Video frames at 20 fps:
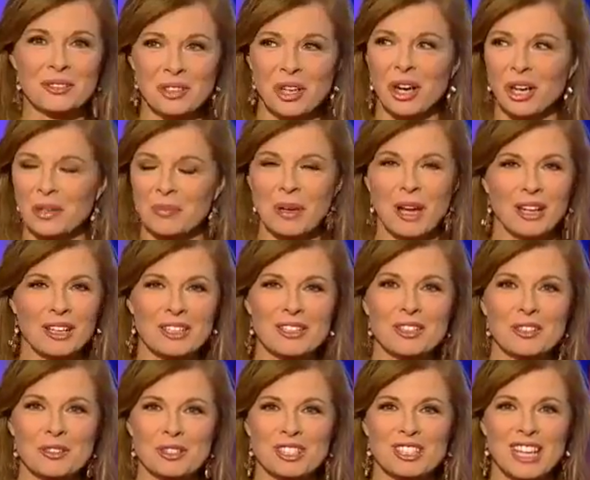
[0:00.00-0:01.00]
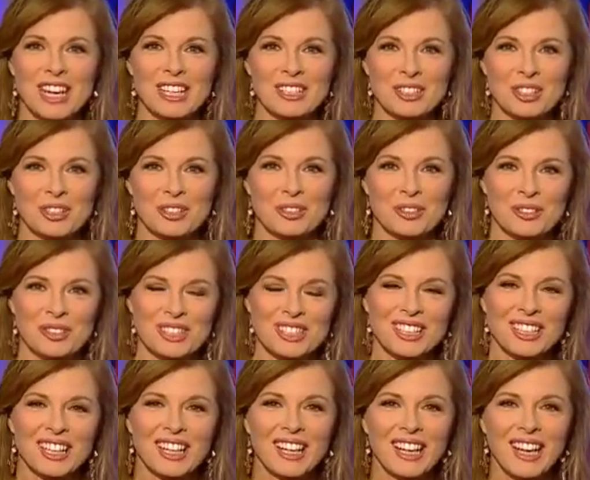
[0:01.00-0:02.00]
talk about it, so stay tuned.
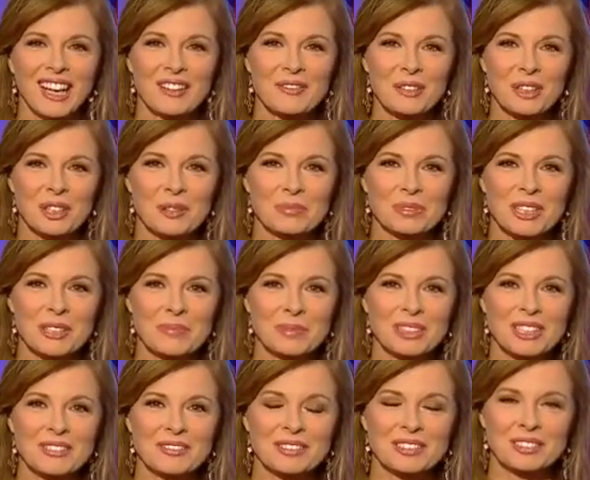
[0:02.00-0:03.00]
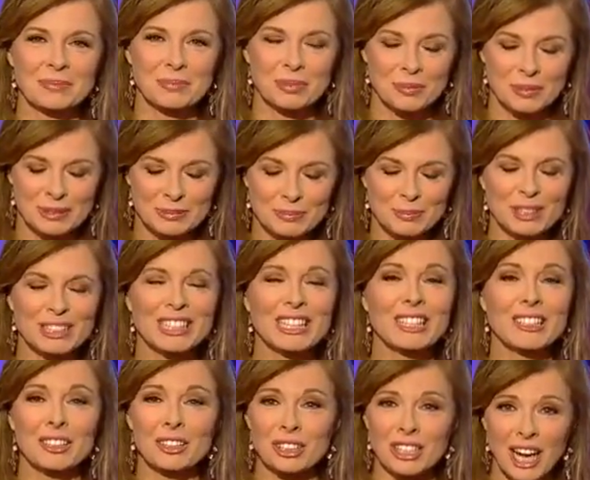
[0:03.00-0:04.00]
And for complete
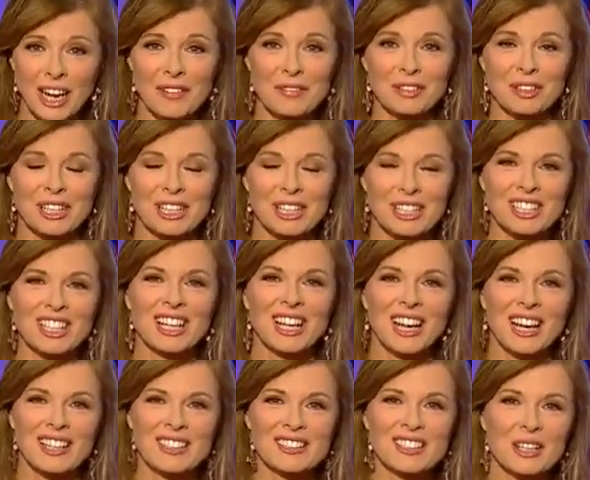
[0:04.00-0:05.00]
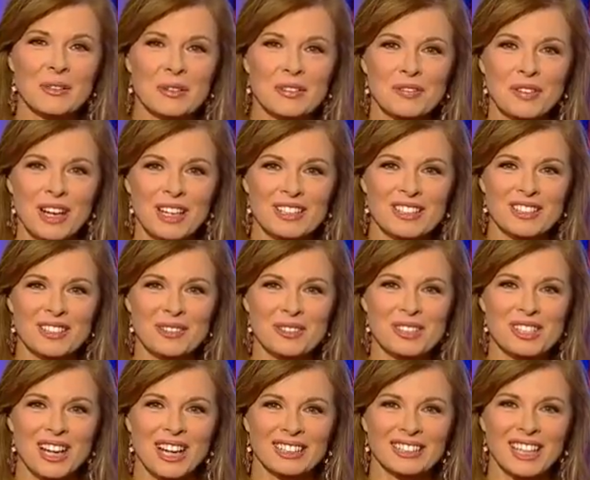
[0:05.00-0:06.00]
political coverage, stay with
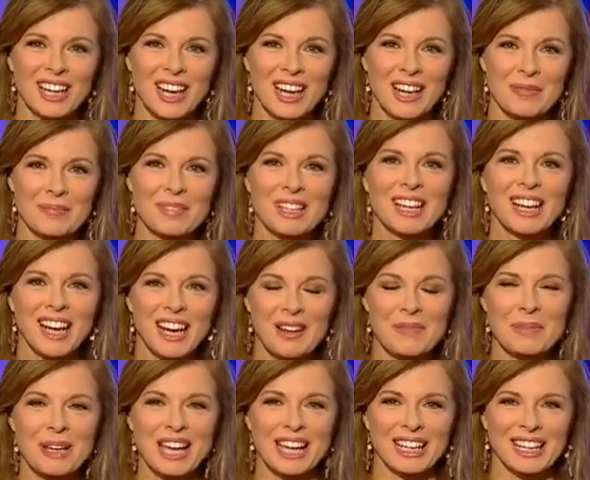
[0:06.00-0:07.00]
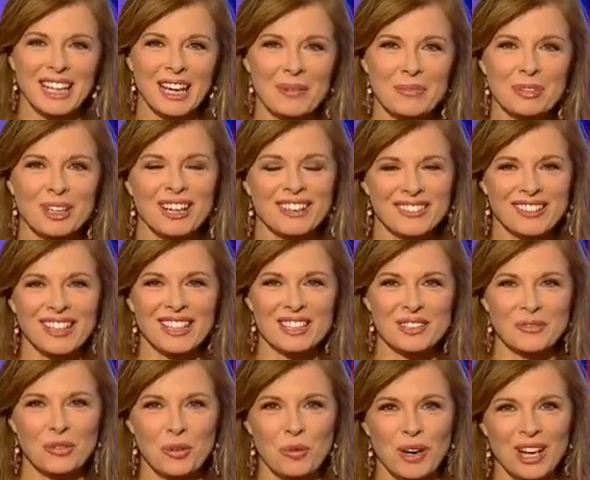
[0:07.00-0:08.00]
FoxNews.com. I'm Patty Ann Brown. Thanks
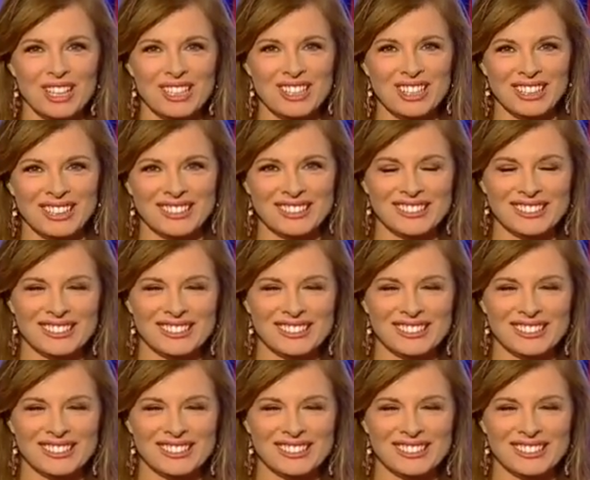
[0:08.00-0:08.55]
for watching.